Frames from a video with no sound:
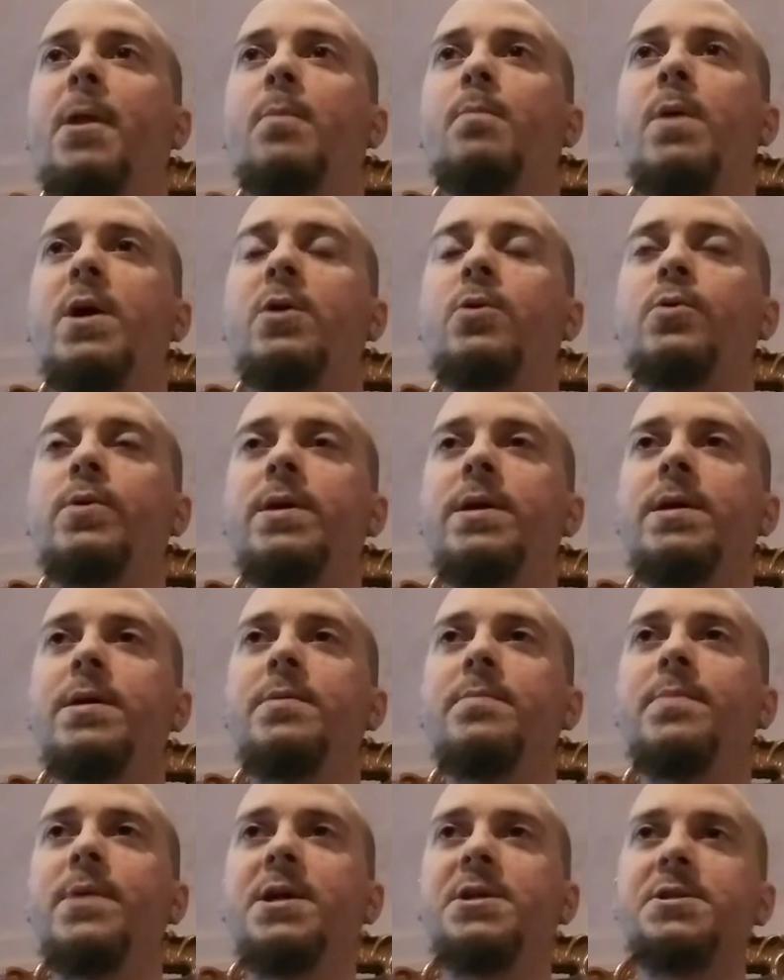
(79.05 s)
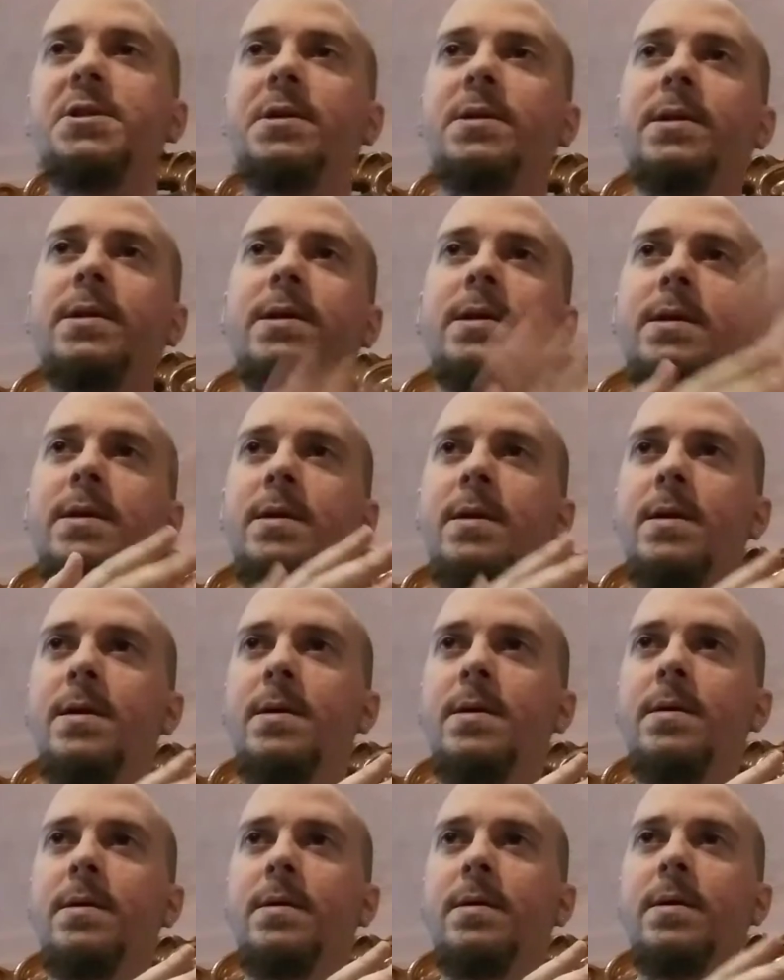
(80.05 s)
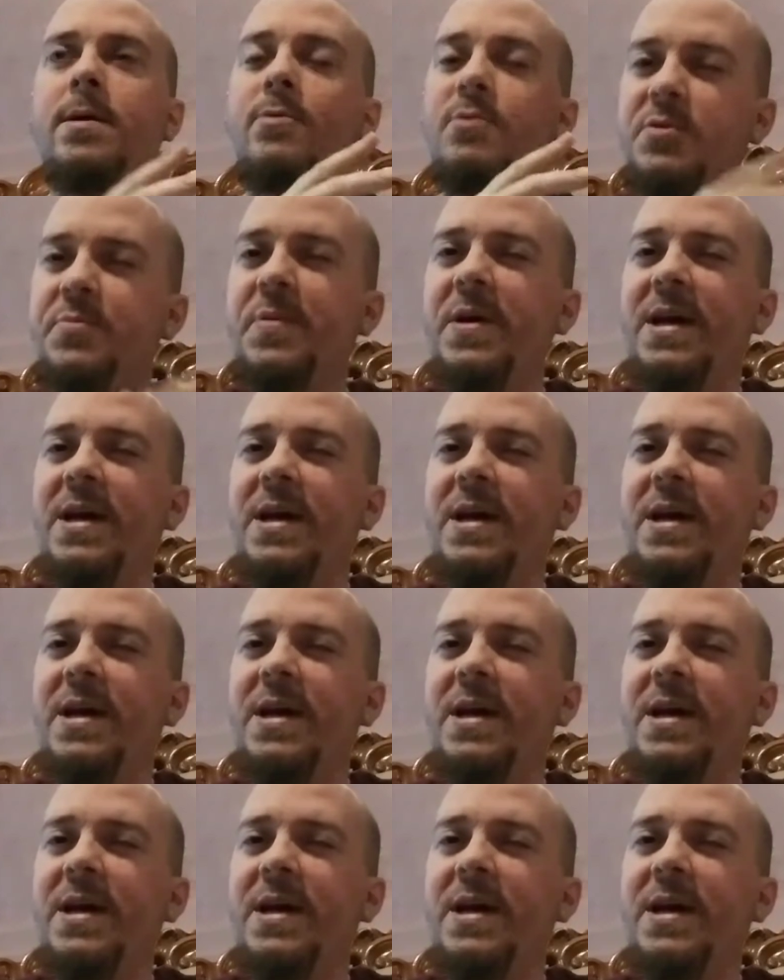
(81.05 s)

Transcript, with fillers: Michael Keaton basically he was